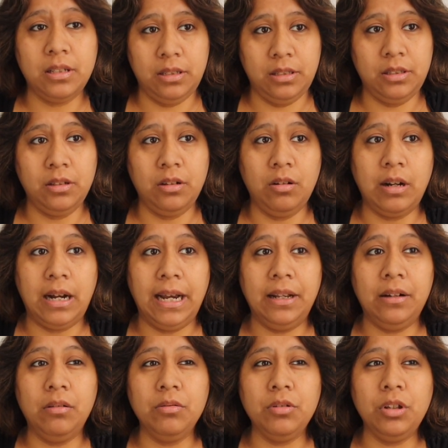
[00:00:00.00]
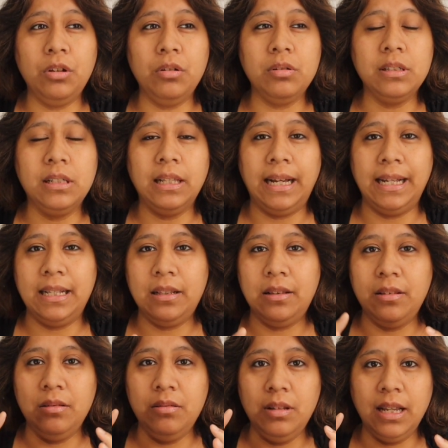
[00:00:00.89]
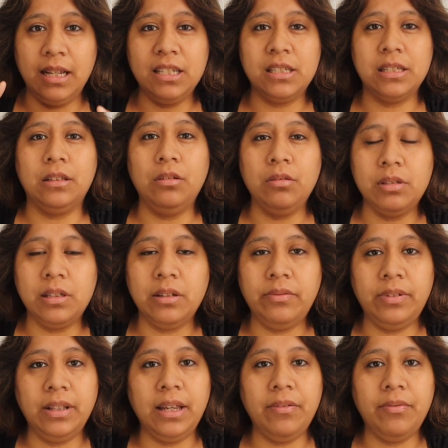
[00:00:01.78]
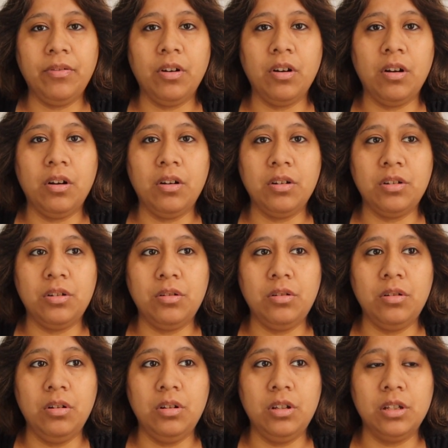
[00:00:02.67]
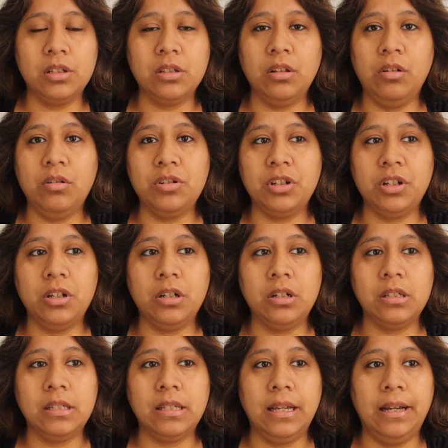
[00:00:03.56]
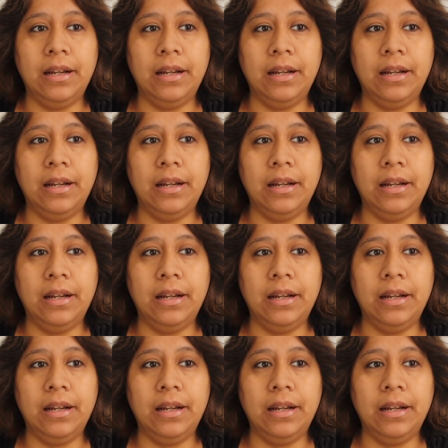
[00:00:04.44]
So I don't use Glide exclusively for disclosures.